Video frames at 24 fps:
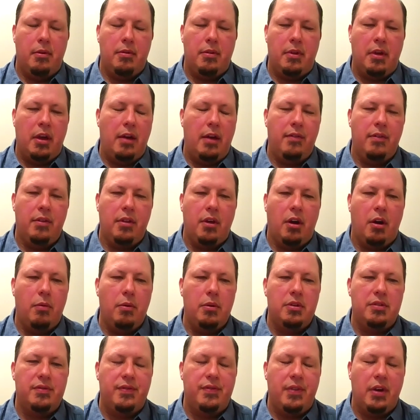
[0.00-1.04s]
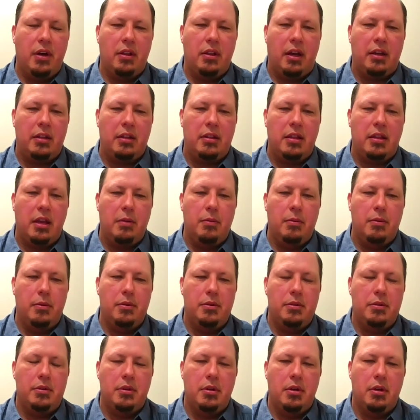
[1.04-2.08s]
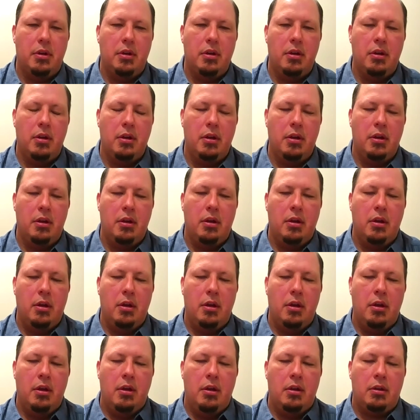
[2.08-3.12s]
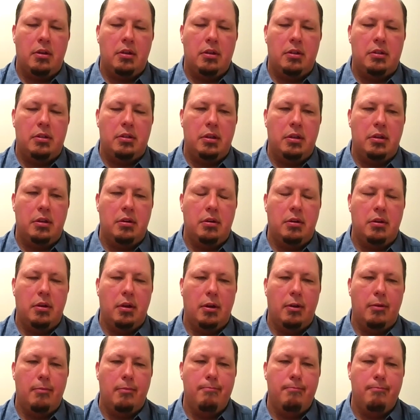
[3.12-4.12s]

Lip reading: They haven't always felt like they was considered